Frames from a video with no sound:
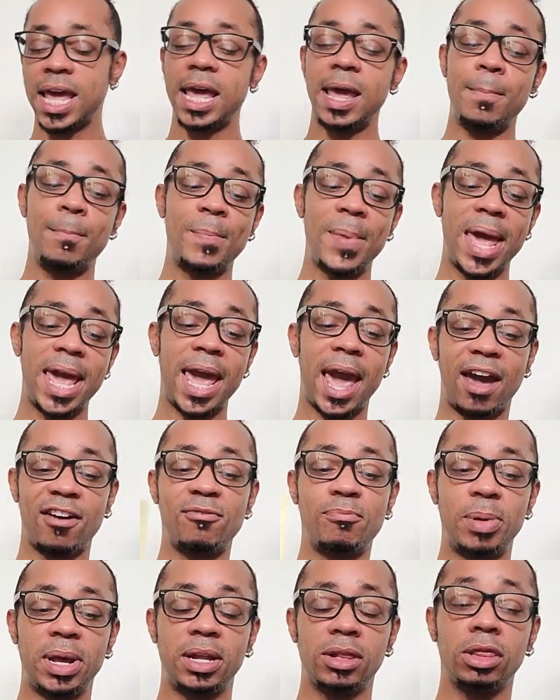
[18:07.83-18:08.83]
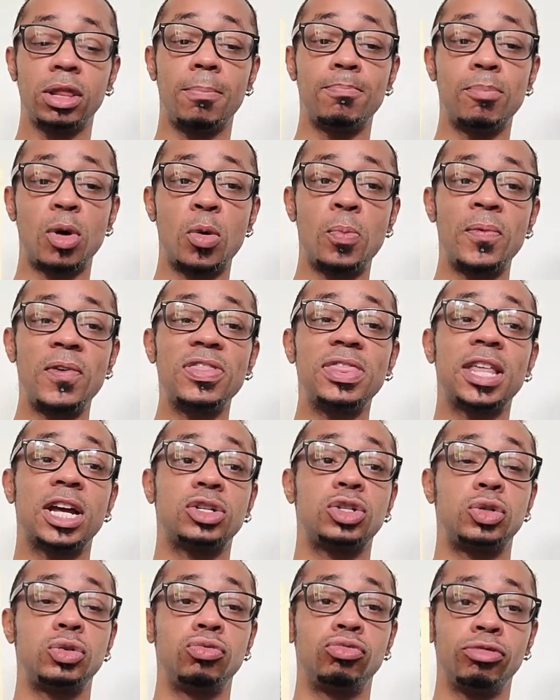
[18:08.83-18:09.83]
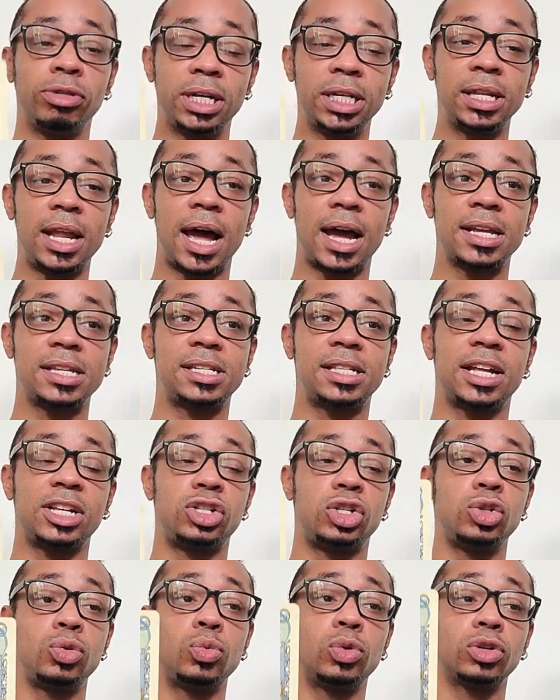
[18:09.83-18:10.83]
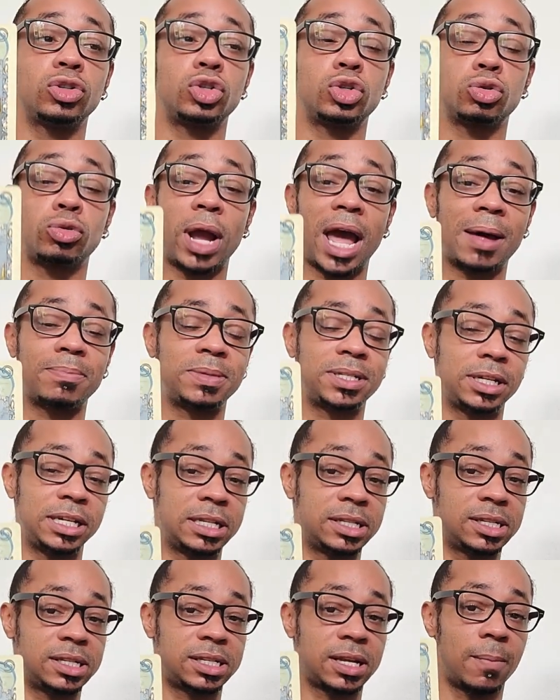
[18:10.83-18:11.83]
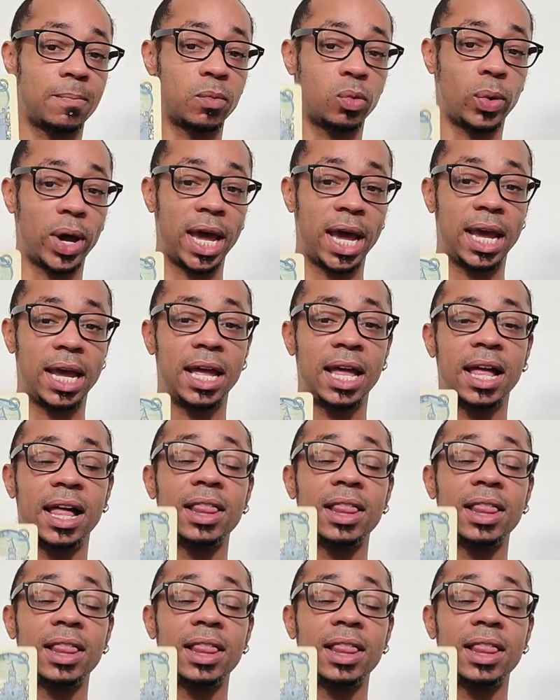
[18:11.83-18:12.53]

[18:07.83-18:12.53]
It may have been the moment that you realized that you were trapped in some way,